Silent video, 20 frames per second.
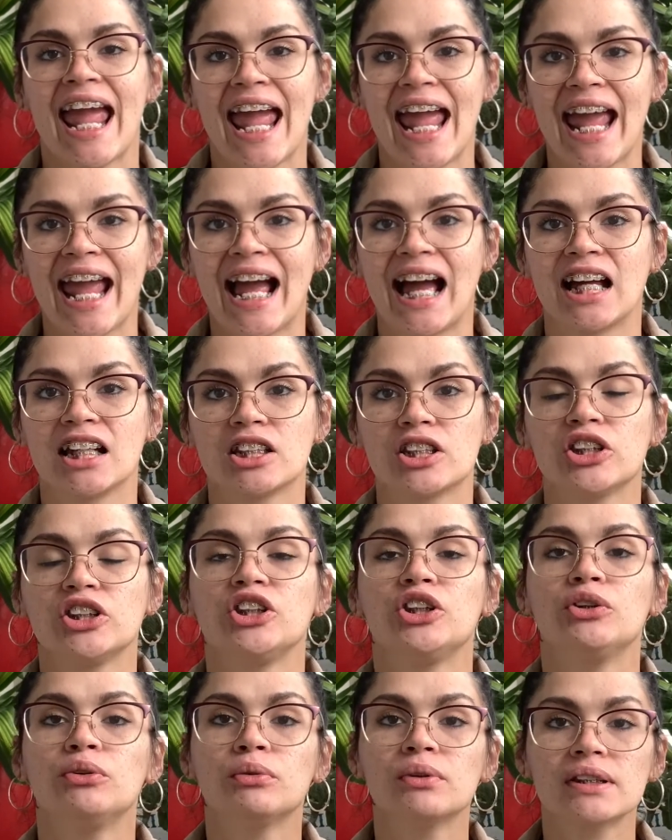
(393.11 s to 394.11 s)
And
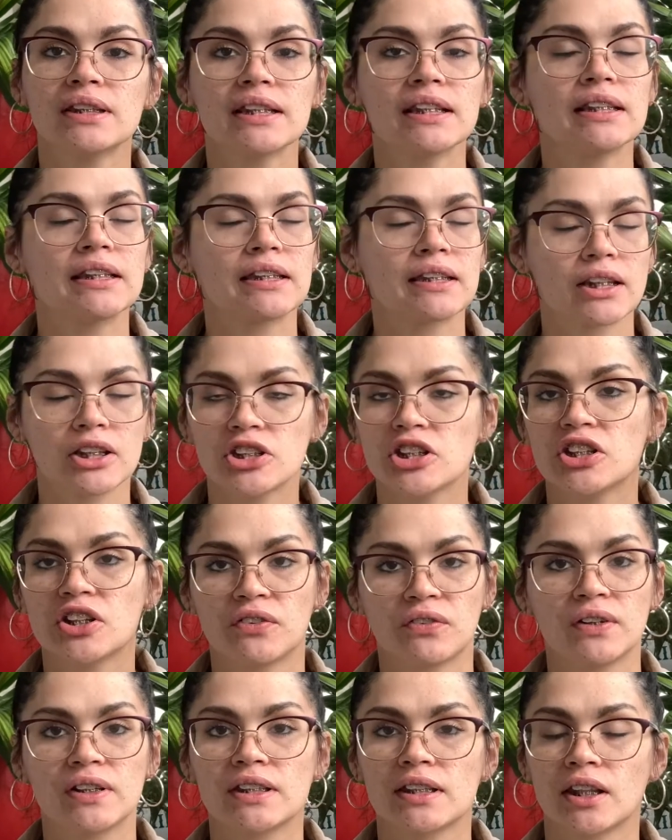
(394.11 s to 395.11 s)
you will see such a
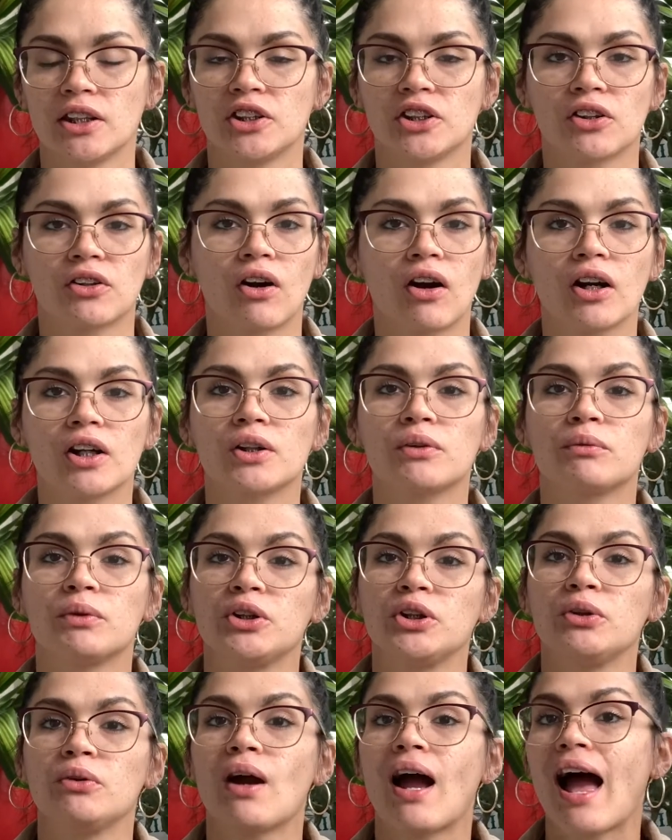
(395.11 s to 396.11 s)
difference in your garden
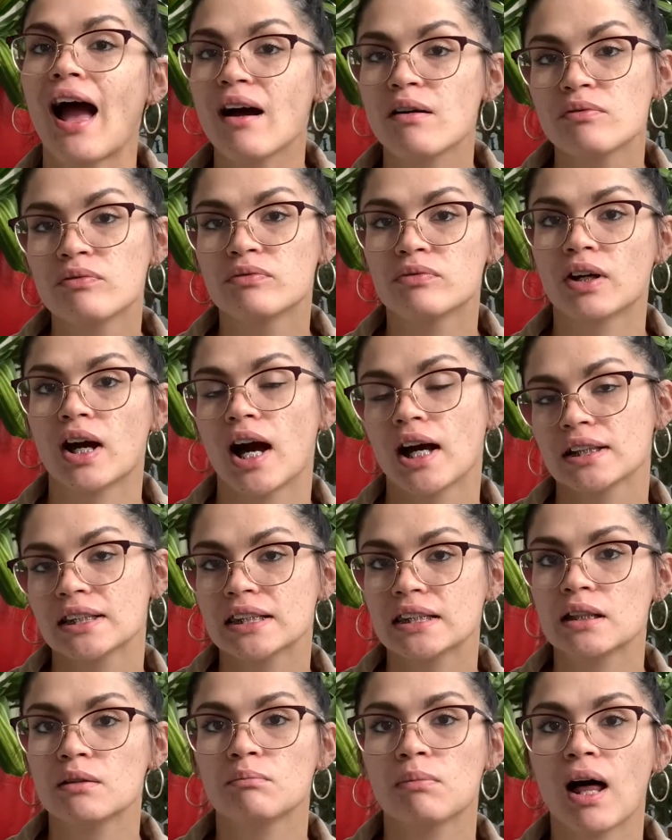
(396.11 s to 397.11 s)
when you have
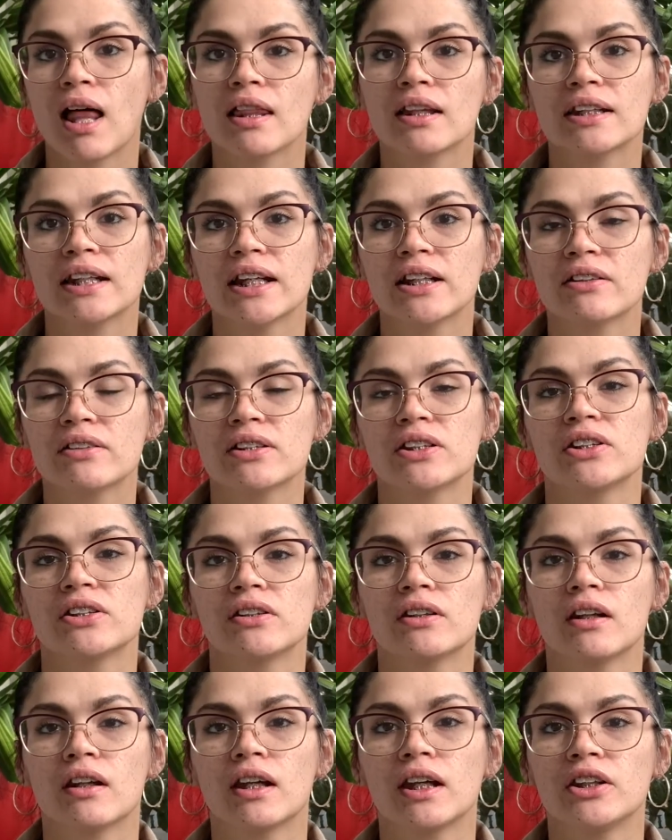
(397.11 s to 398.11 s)
constant pollinators
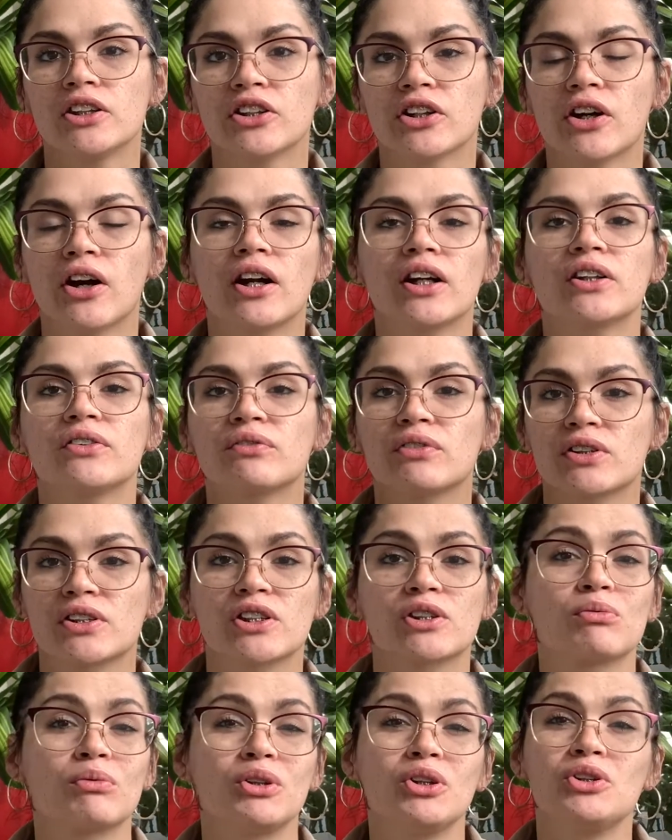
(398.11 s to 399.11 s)
in, in your garden
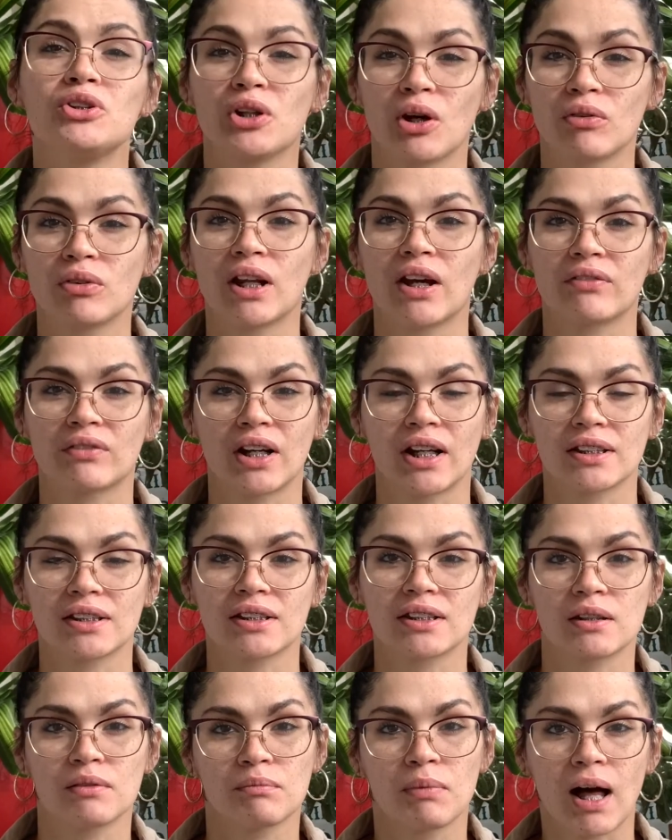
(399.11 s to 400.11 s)
versus when you don't have
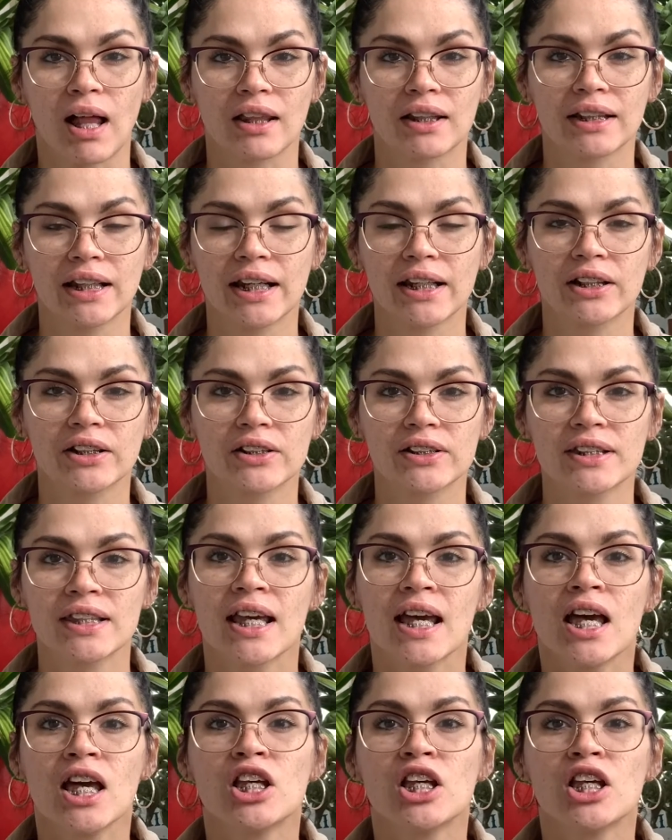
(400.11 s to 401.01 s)
constant pollinators.